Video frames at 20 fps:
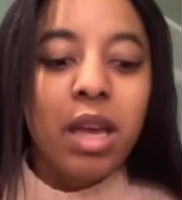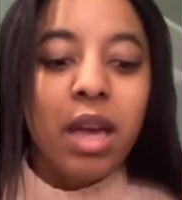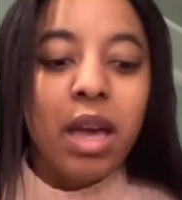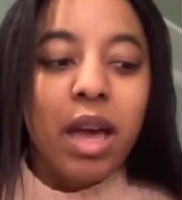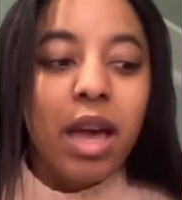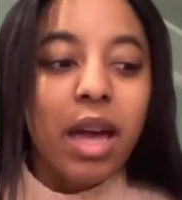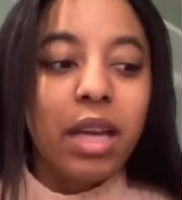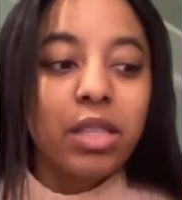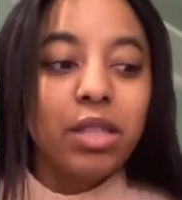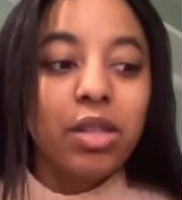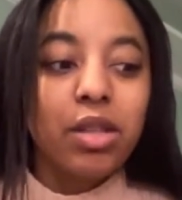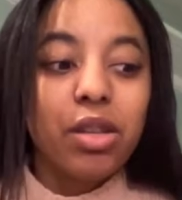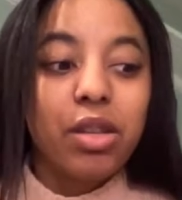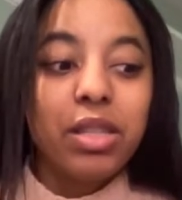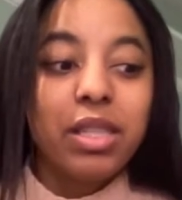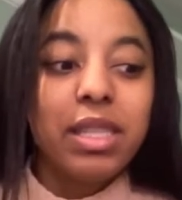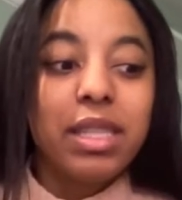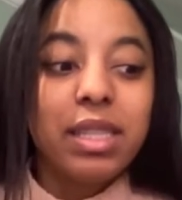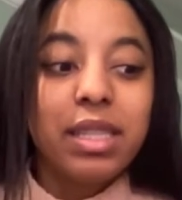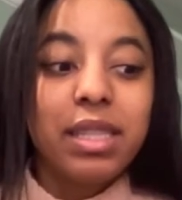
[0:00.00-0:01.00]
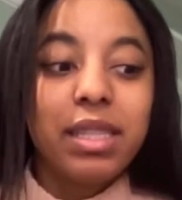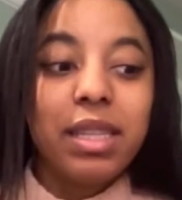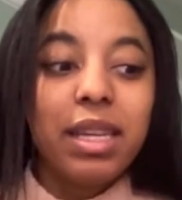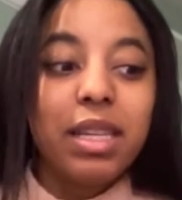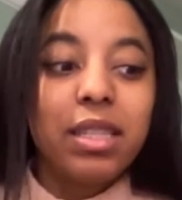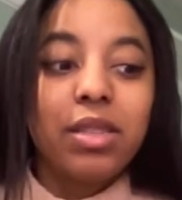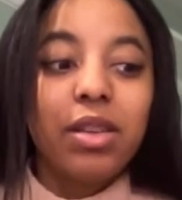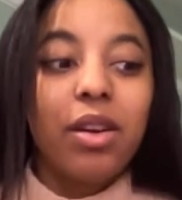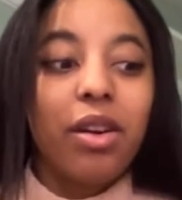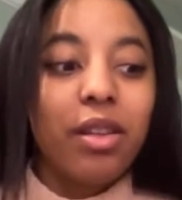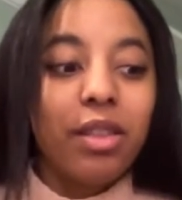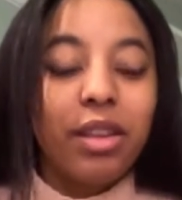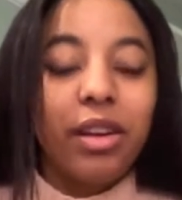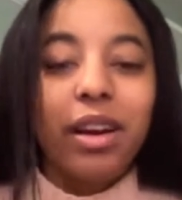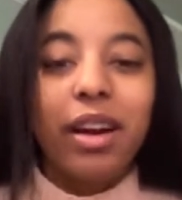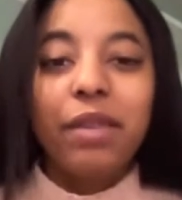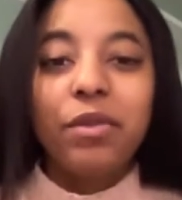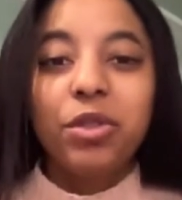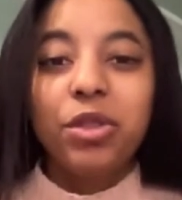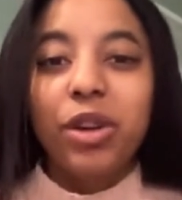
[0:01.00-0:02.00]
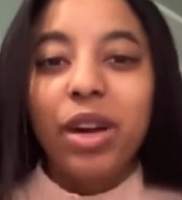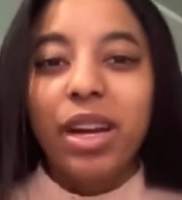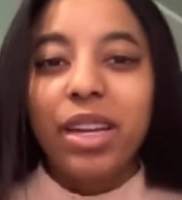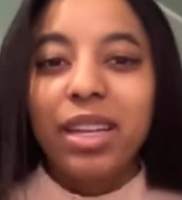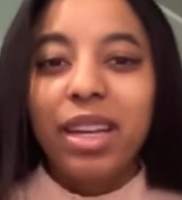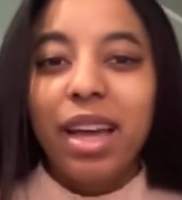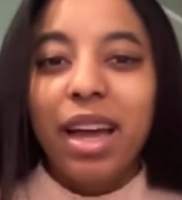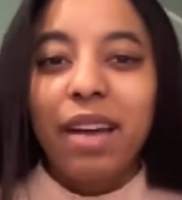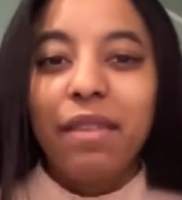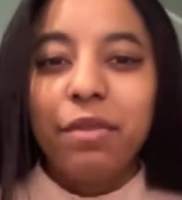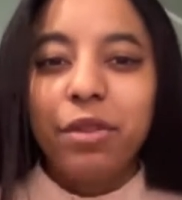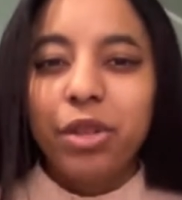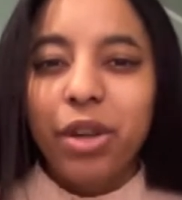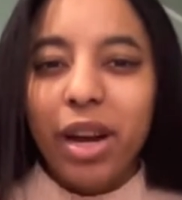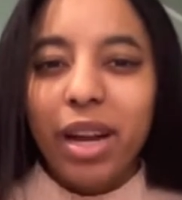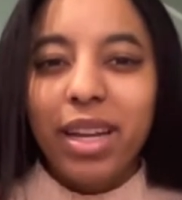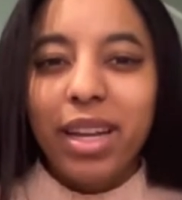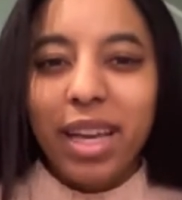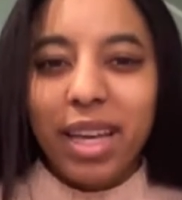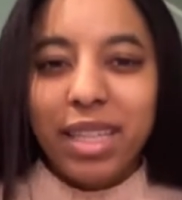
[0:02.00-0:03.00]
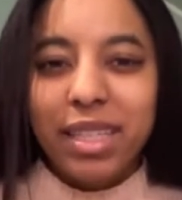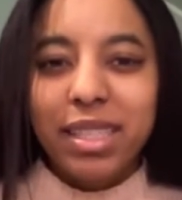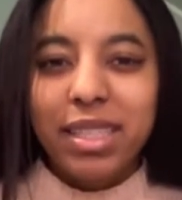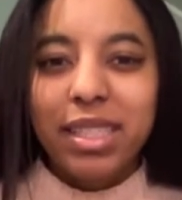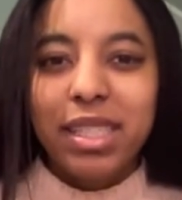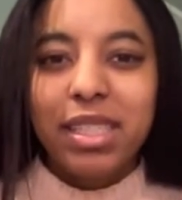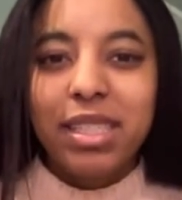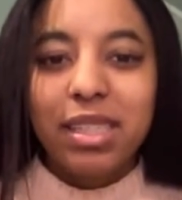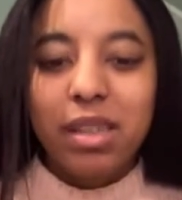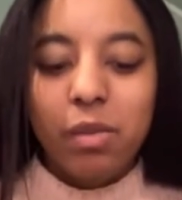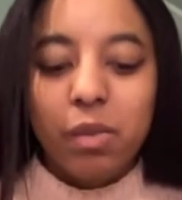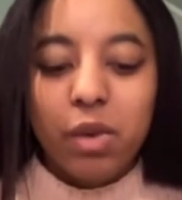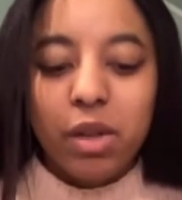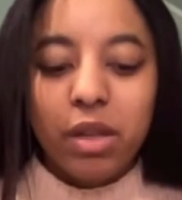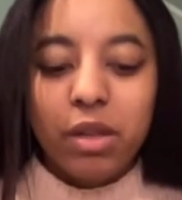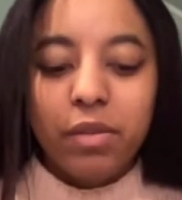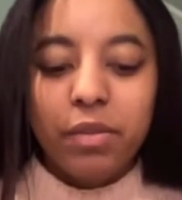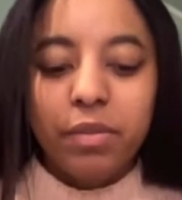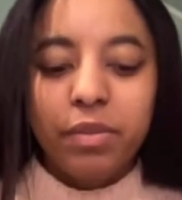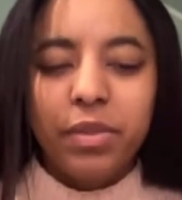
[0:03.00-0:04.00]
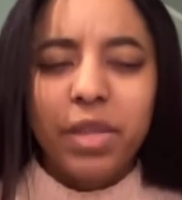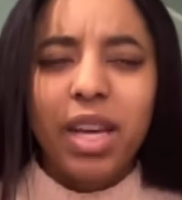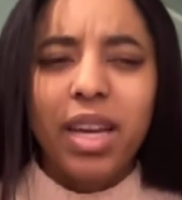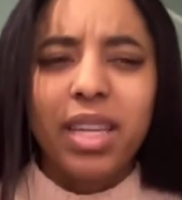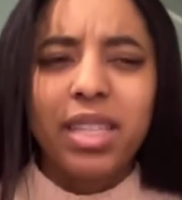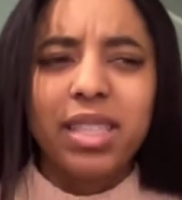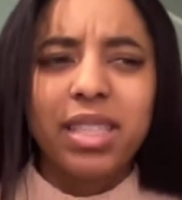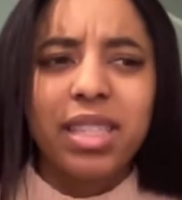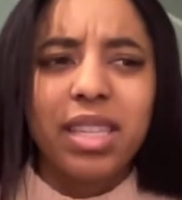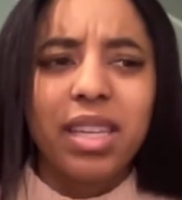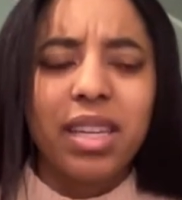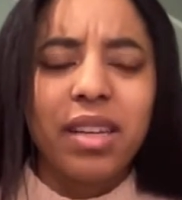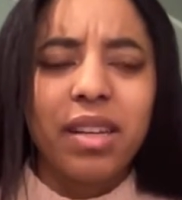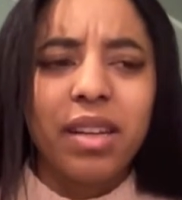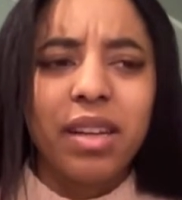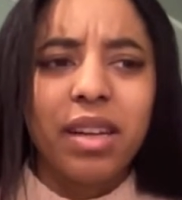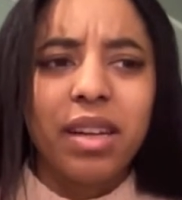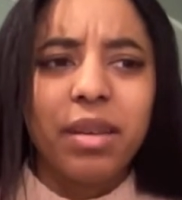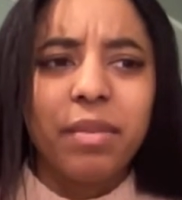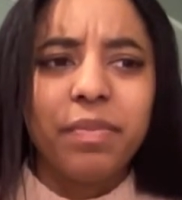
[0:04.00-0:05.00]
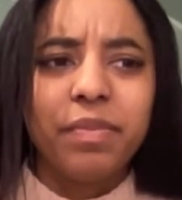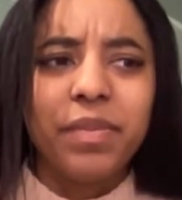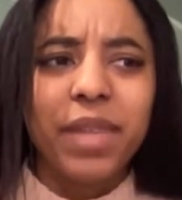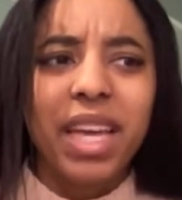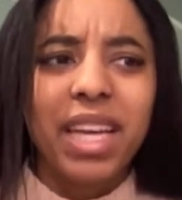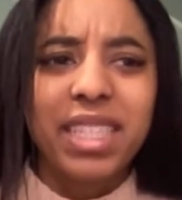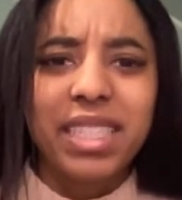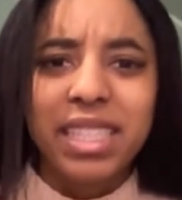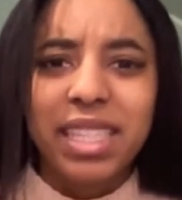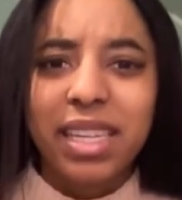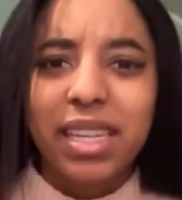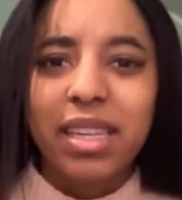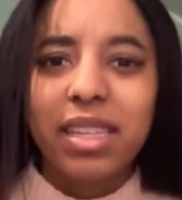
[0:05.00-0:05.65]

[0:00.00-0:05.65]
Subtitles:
as long as it stays on there. I've tried Etsy, someone, not Etsy, Essie,